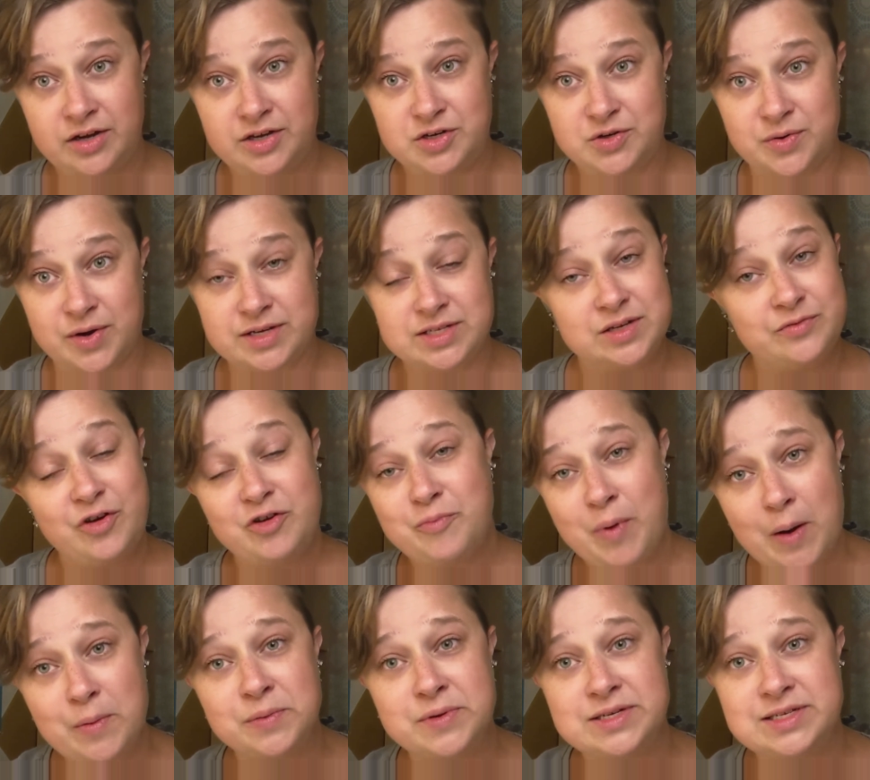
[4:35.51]
to us, and we've
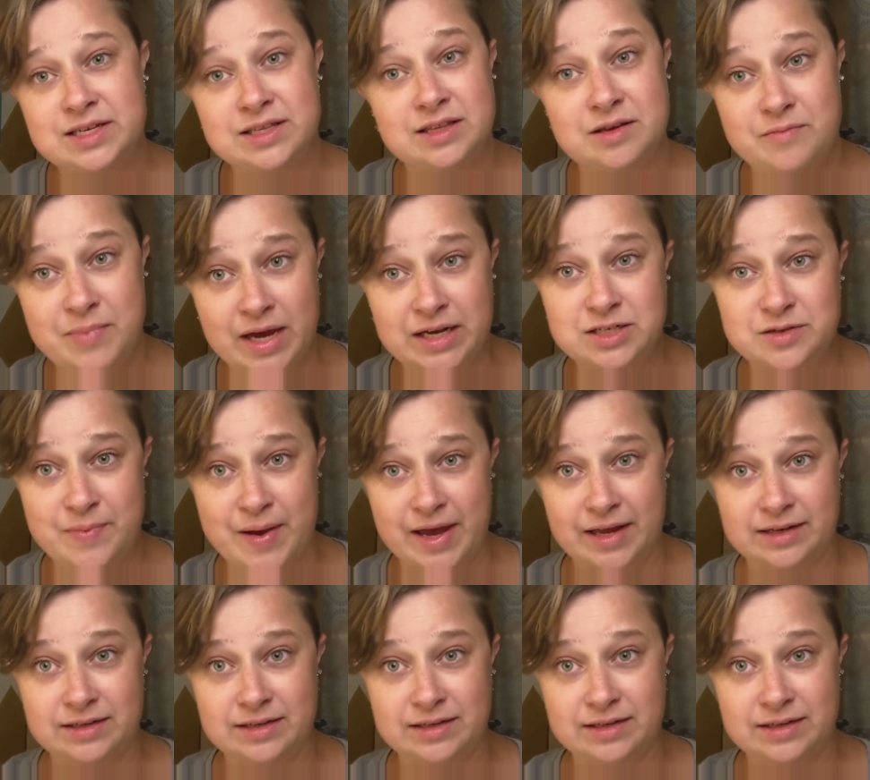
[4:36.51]
probably sent them back to bed.